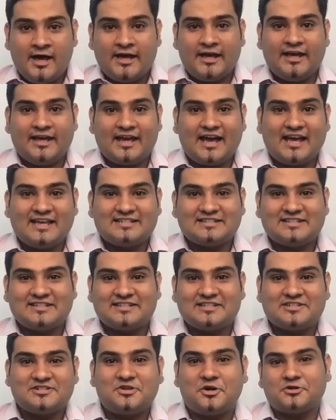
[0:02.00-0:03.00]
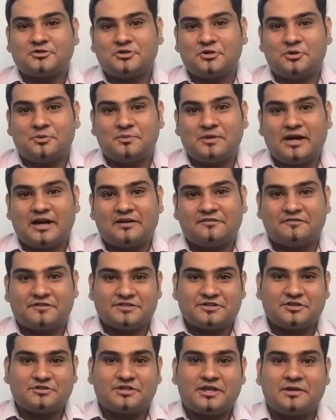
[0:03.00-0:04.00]
Hey guys, this is Dr. Omkar,
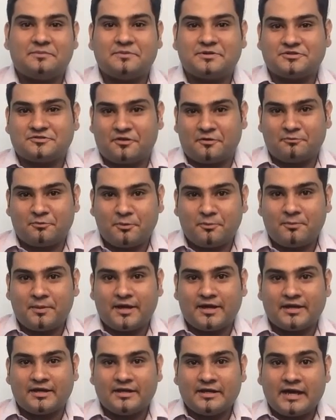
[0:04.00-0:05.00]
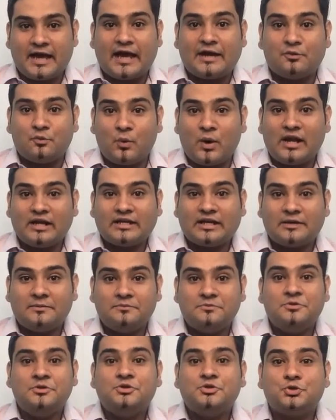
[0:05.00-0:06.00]
physiotherapist from Mumbai, and
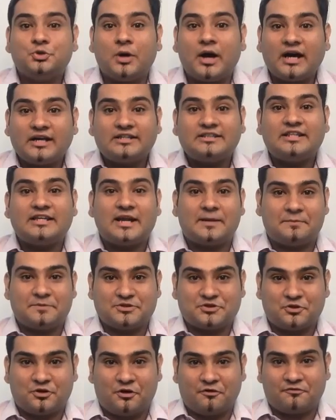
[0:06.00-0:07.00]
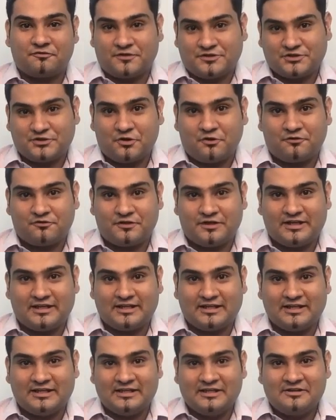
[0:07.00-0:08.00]
welcome to another episode of
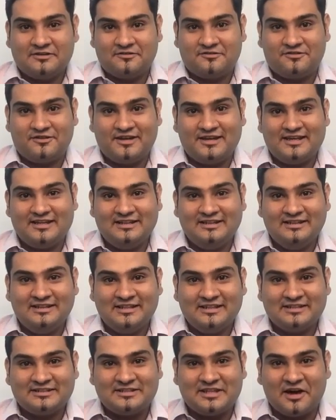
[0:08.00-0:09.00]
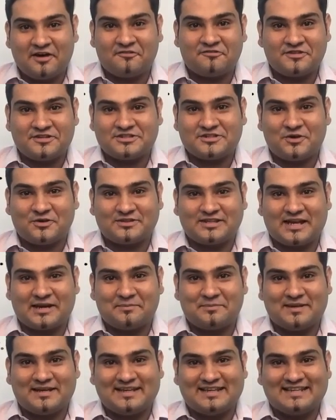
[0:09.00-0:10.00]
PhysioFeel. Feel the
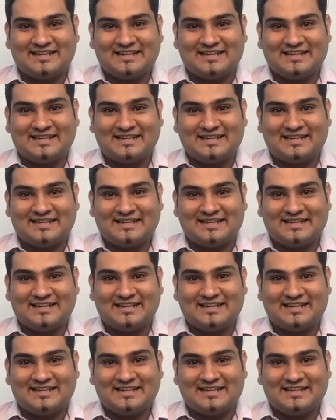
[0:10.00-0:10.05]
physiotherapy.